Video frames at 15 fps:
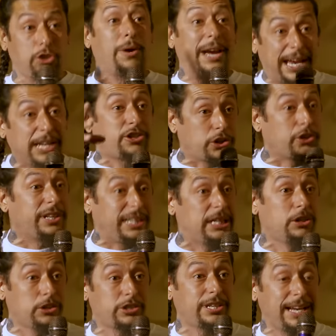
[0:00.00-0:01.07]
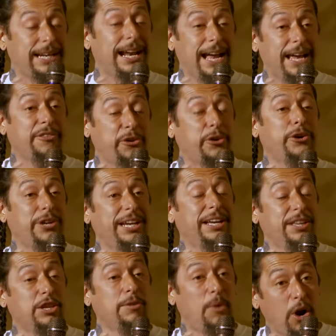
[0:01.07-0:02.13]
you ate your ears at
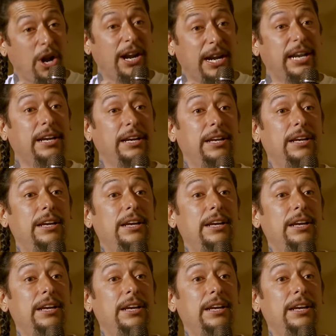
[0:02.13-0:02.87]
9:30 in the morning.